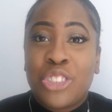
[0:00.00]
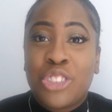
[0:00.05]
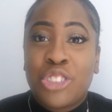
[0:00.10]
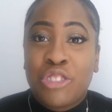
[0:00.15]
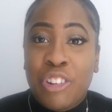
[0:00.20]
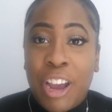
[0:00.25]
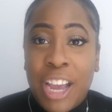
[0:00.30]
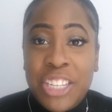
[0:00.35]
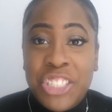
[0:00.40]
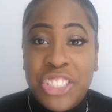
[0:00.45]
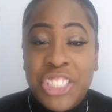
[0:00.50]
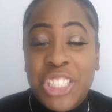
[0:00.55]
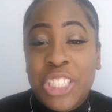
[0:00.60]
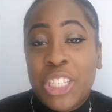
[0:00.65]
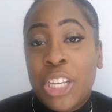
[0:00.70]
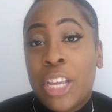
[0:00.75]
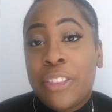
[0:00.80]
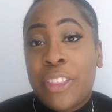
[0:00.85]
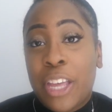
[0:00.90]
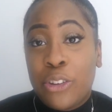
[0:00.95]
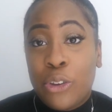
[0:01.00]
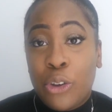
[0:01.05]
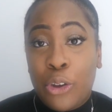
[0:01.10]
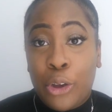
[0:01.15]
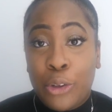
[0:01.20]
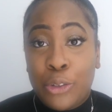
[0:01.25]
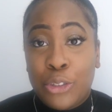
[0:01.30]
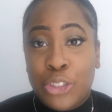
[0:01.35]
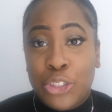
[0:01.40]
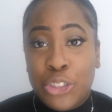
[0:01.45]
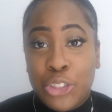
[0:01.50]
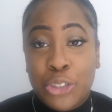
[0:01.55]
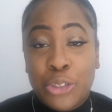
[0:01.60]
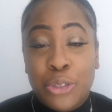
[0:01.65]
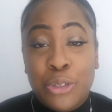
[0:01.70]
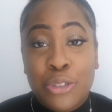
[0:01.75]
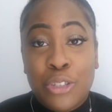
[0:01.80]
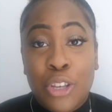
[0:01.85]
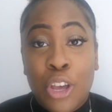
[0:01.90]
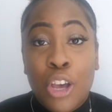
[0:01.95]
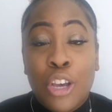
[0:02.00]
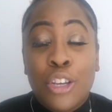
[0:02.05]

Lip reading: strategy that you're going to use.